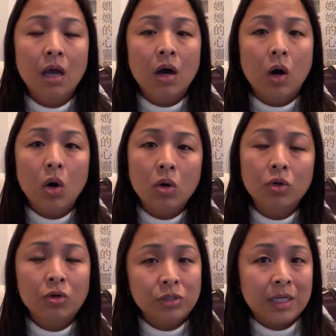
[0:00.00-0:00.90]
All
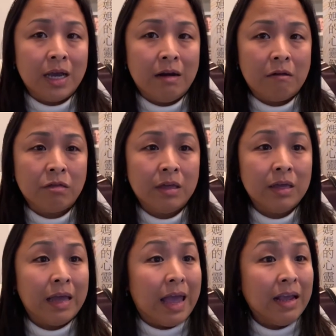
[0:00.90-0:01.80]
those kind of
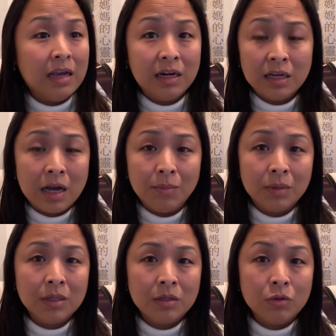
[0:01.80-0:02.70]
things ain't gonna come
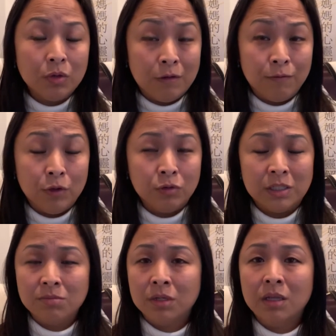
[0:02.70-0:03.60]
to you if you
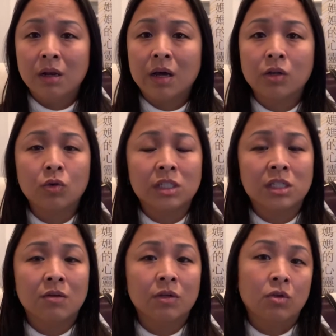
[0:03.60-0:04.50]
simply lock
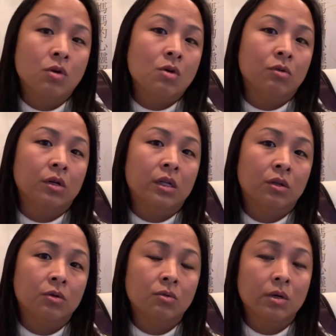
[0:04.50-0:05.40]
yourself in your own
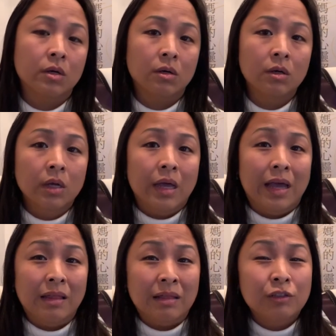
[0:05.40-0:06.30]
little world
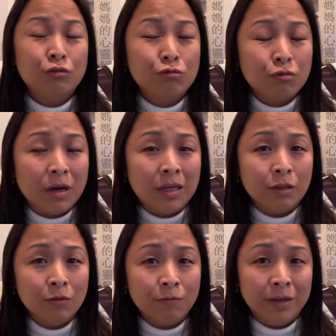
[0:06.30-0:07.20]
and trying
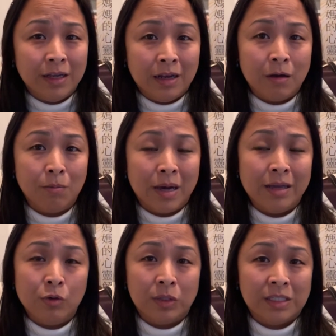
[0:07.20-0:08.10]
to figure it out by
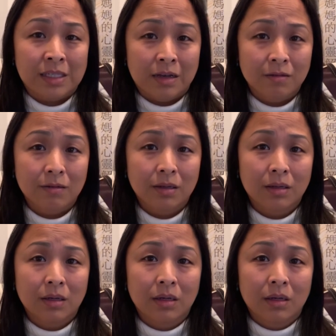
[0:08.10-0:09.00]
yourself.
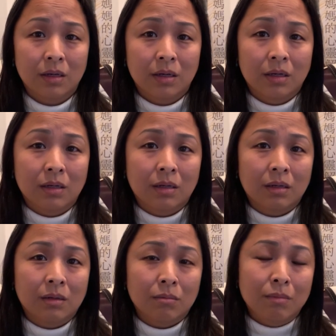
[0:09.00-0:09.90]

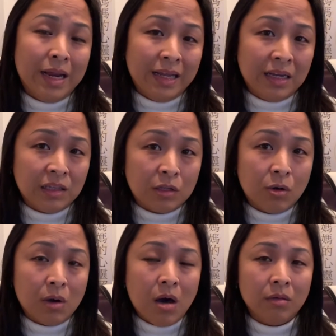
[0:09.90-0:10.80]
Many
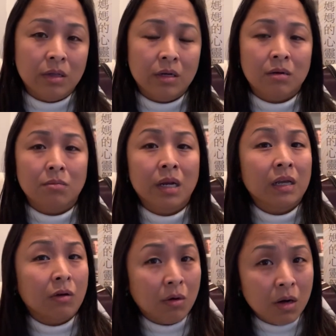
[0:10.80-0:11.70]
adults out there, many
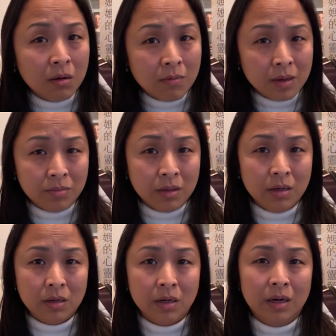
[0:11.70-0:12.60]
grown-ups out
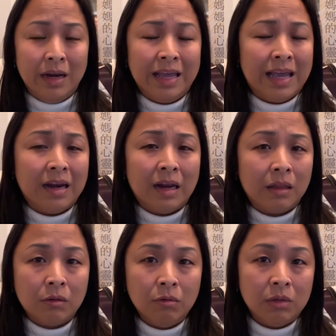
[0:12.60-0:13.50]
there, they
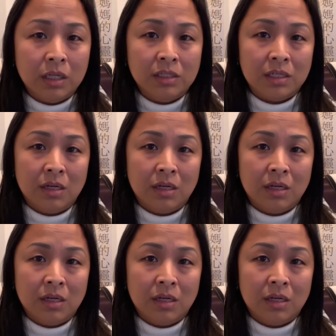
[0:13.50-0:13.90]
cannot do things on